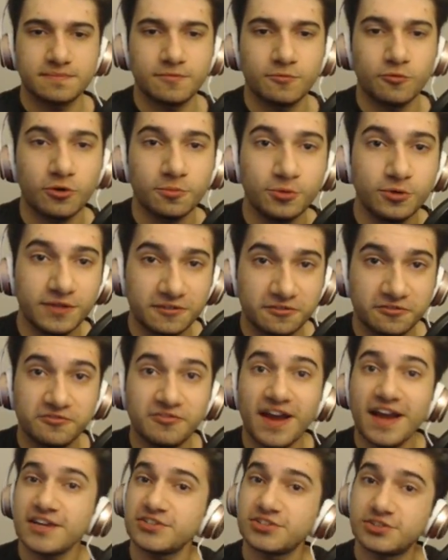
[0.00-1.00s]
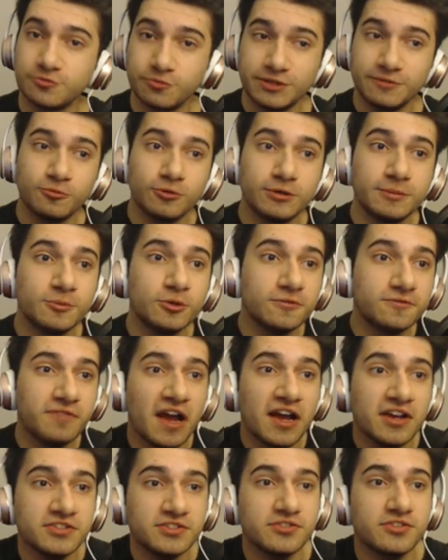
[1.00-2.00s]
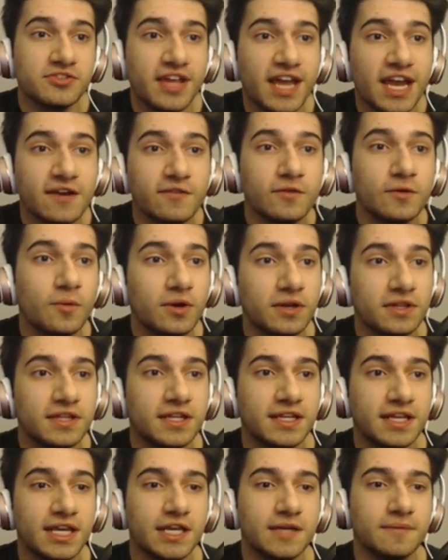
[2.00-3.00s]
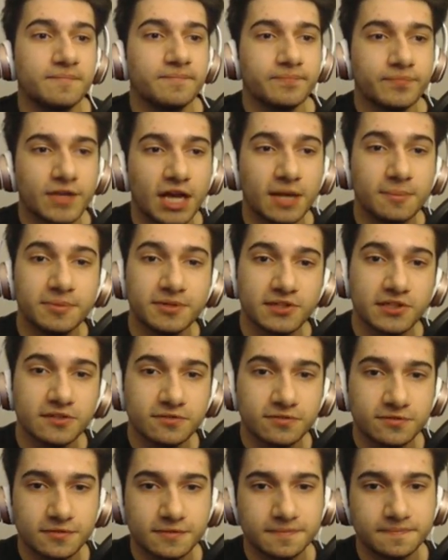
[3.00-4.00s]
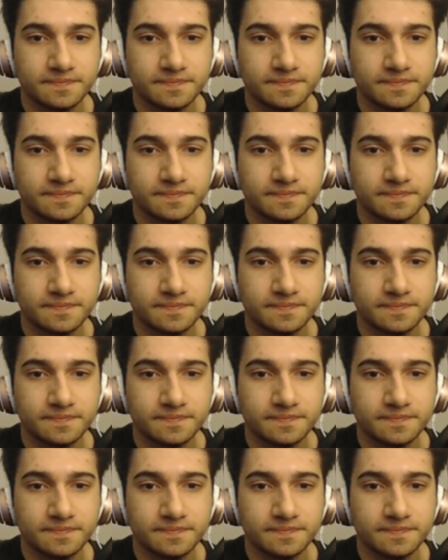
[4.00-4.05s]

We're moving fast. We move faster than everyone in the game, I believe.